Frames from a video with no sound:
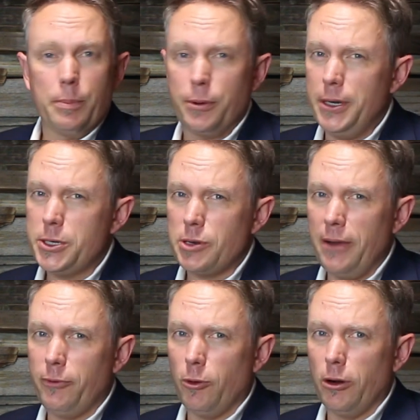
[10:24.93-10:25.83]
Pretty
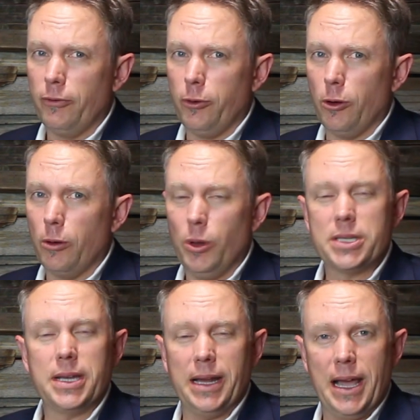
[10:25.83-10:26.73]
straightforward for
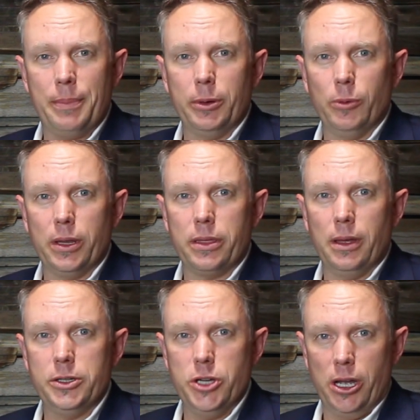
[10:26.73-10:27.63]
what's going to happen with
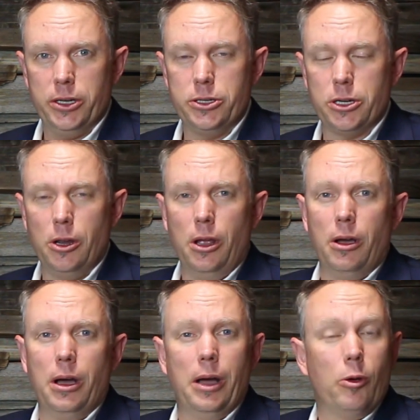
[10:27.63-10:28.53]
a judge
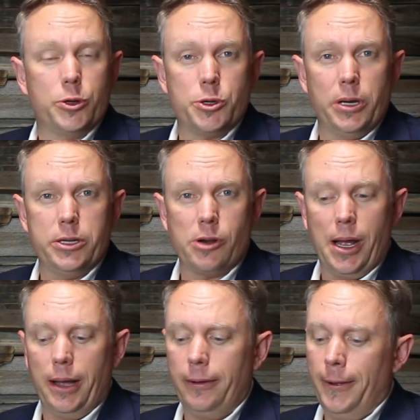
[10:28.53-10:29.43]
or jury
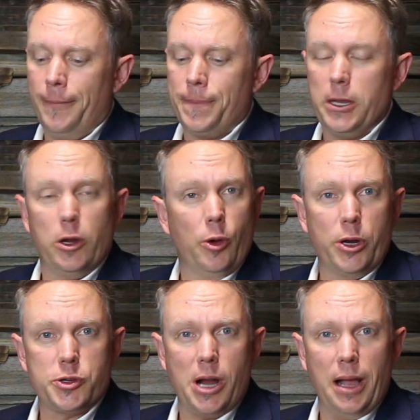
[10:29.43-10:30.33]
trial. You're going
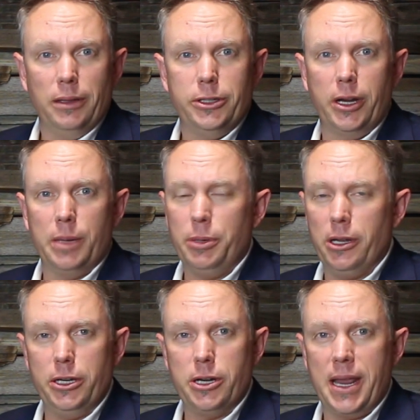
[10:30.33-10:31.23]
to trial, you're going to put
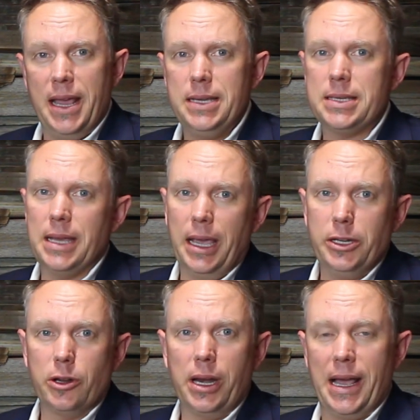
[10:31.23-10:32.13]
on your case,
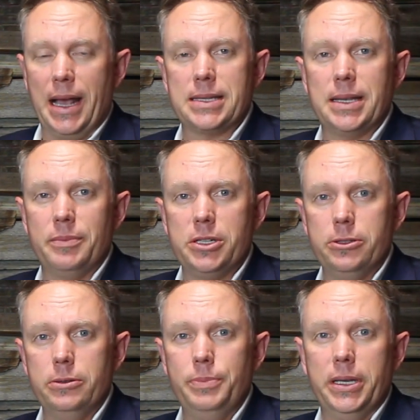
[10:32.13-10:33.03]
and you're going to ask them
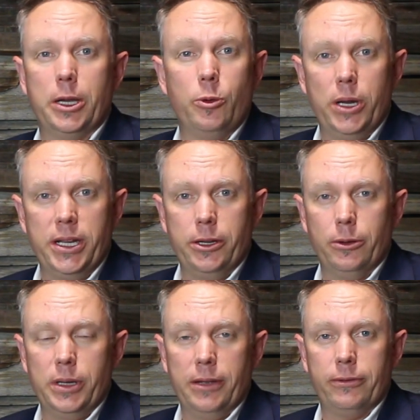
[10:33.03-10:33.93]
to be acquitting
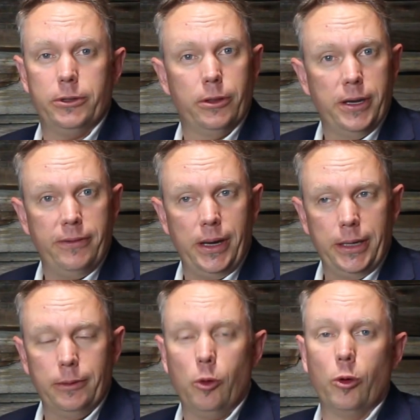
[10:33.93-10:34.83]
you if you're the
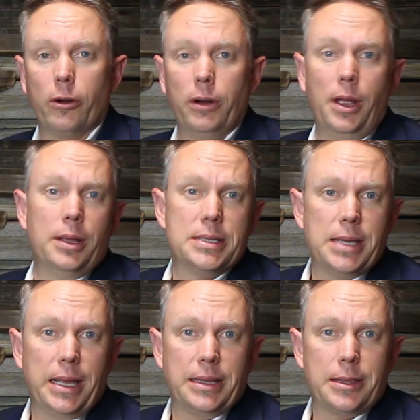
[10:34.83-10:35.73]
defendant, or
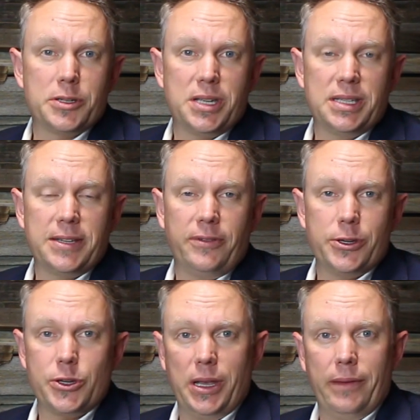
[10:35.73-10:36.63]
saying that there's
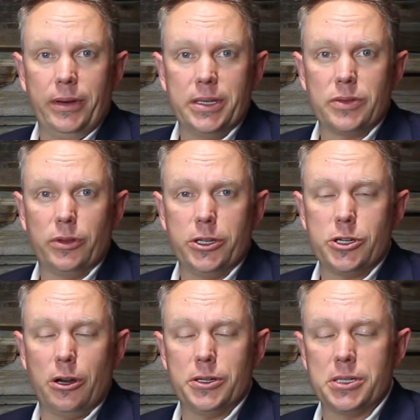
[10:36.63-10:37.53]
insufficient evidence for the
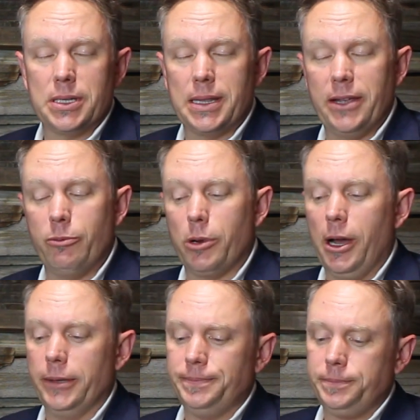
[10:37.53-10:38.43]
charges that they've
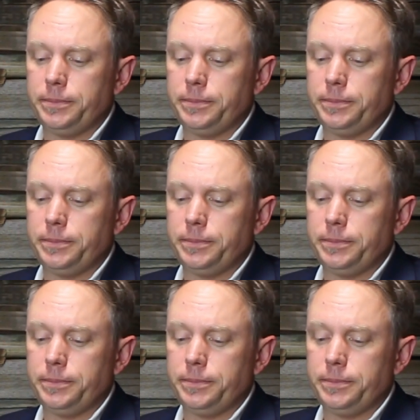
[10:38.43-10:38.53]
brought.